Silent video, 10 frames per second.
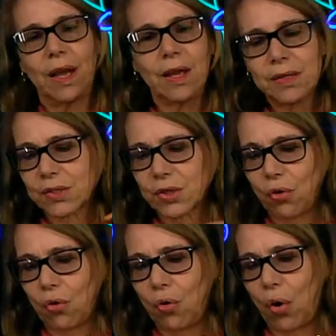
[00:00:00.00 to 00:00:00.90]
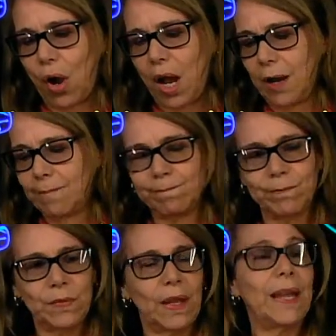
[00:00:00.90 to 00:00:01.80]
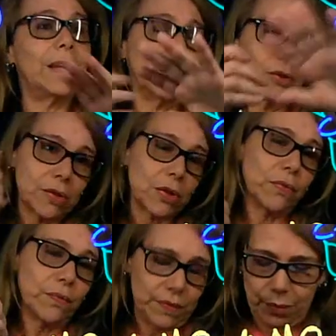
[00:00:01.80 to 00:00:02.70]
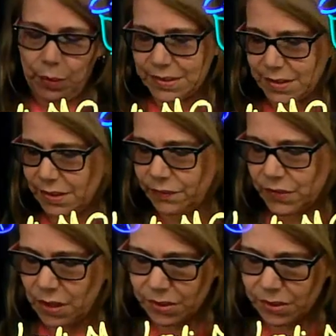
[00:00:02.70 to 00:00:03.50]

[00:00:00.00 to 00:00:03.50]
So, and also the positive charge.